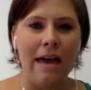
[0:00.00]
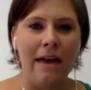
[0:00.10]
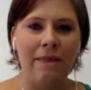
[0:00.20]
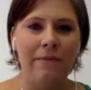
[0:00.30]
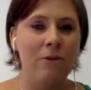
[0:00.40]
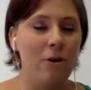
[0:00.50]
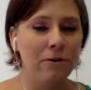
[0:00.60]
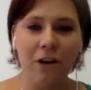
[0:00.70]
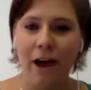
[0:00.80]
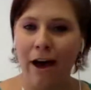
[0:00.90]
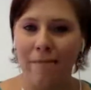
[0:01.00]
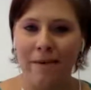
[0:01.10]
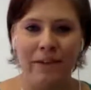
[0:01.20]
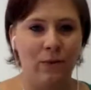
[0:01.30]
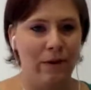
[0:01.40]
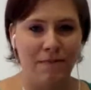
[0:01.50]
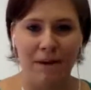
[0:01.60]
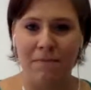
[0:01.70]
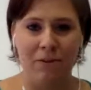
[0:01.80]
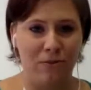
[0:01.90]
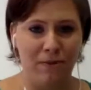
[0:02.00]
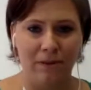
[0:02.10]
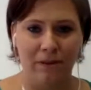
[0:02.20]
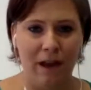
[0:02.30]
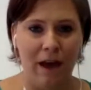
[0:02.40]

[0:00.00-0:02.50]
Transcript: No job is worth being miserable.